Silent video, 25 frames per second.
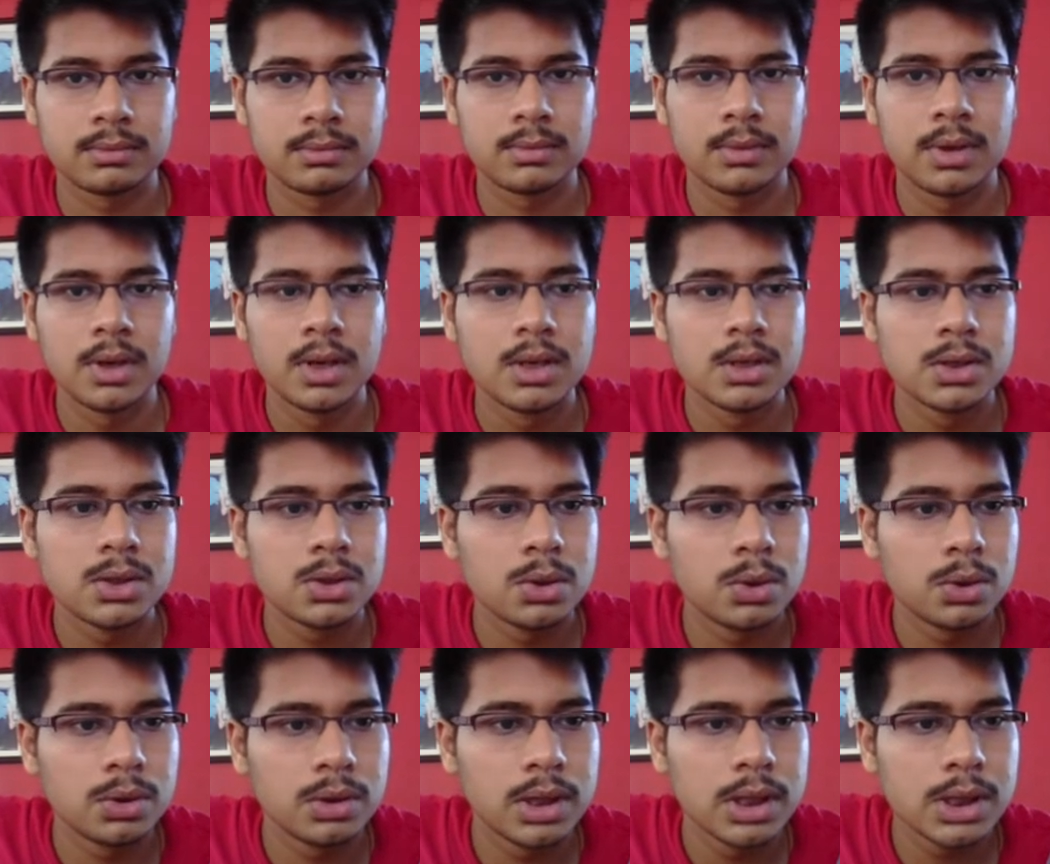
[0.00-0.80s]

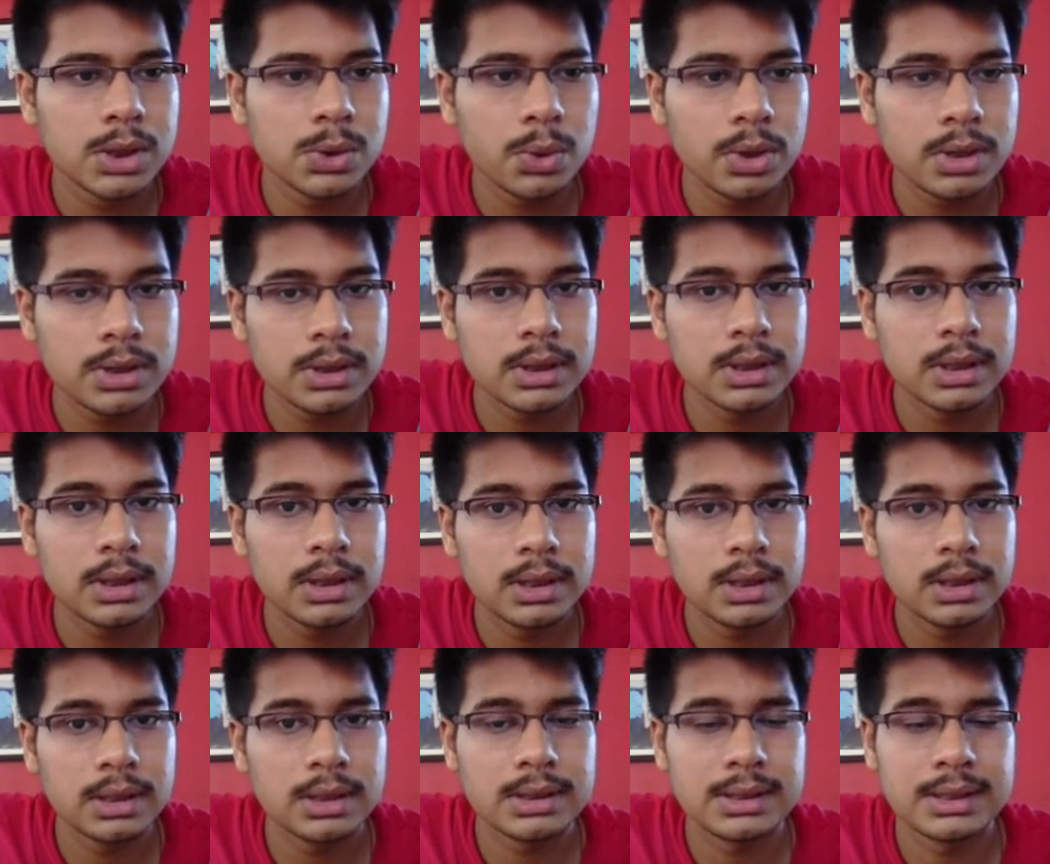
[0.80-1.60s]
So this was
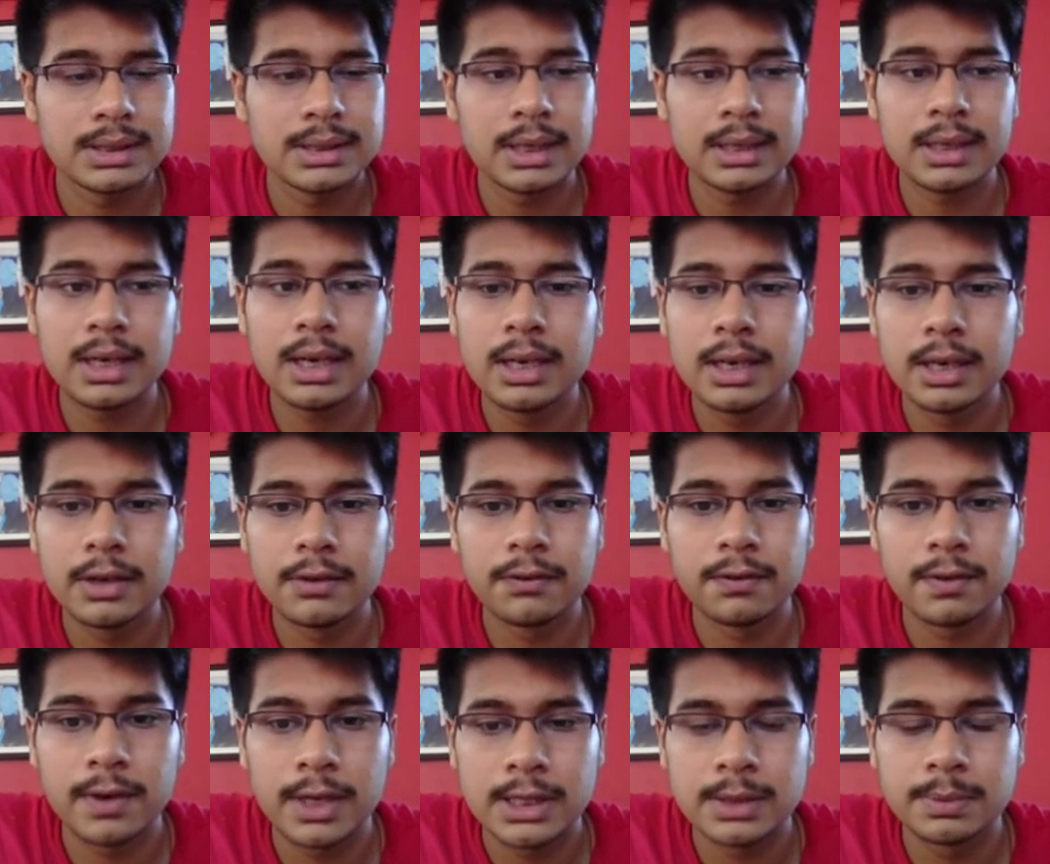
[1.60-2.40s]
the subtle
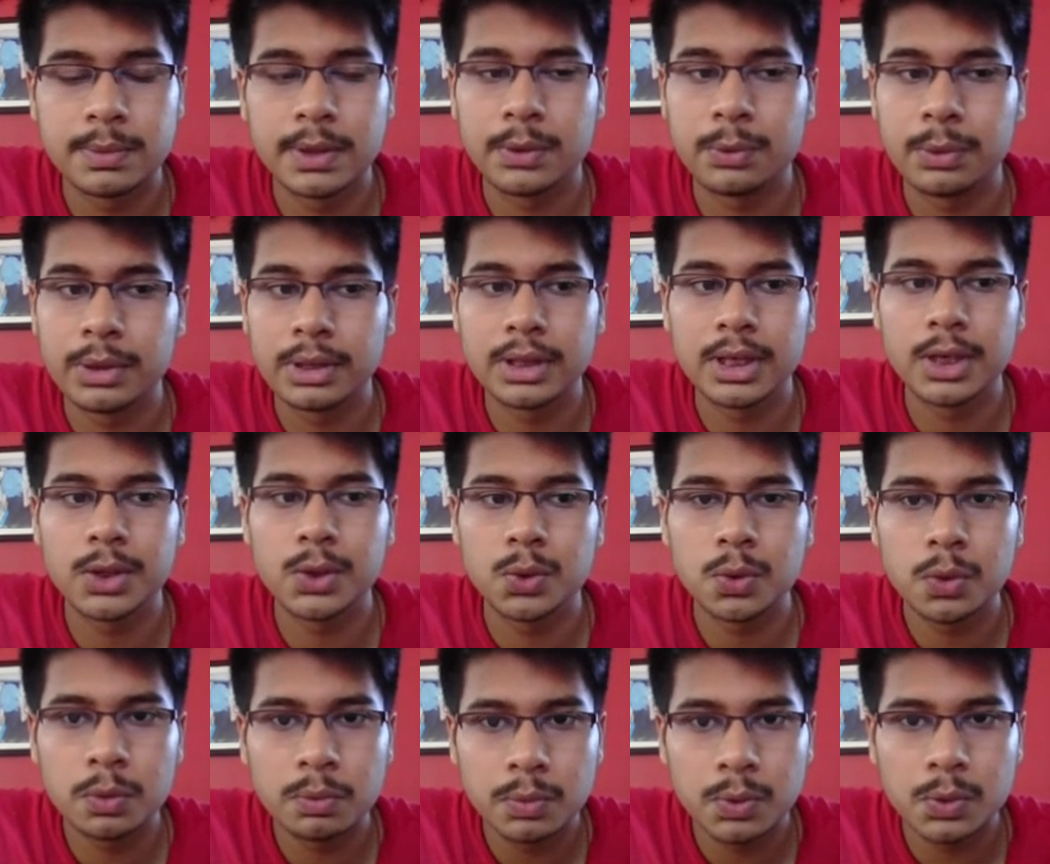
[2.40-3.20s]
difference between the
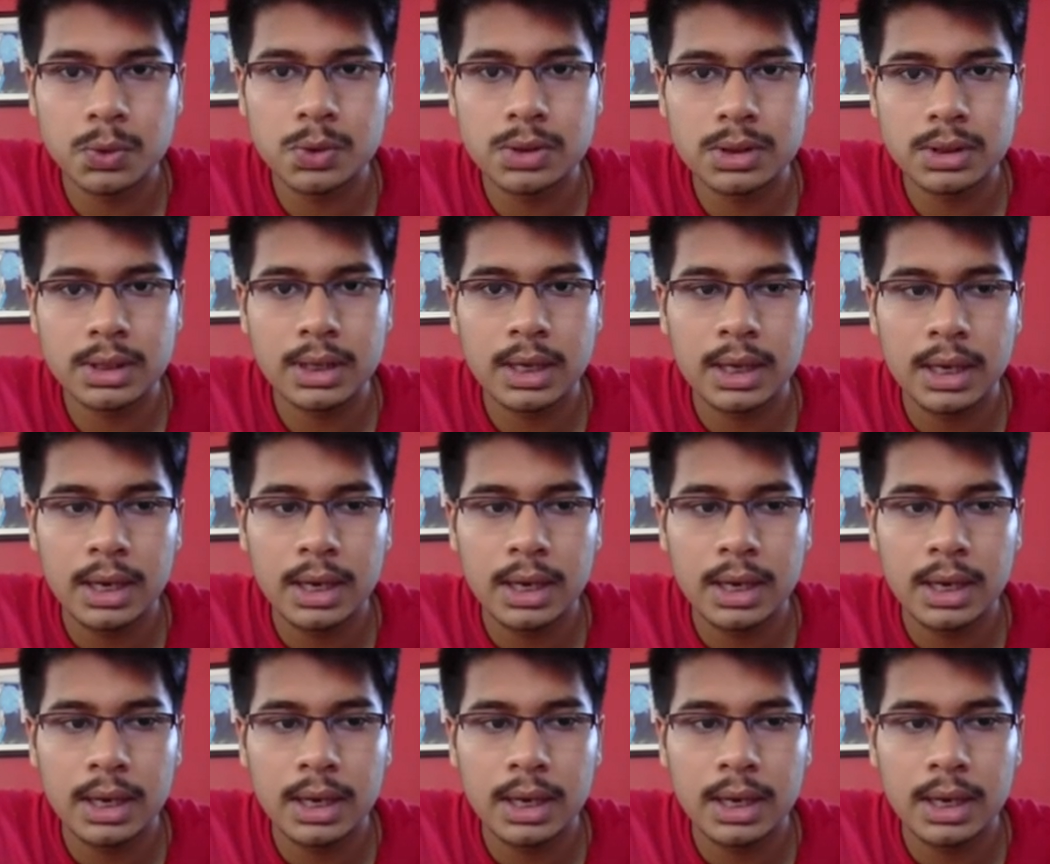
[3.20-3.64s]
two moves,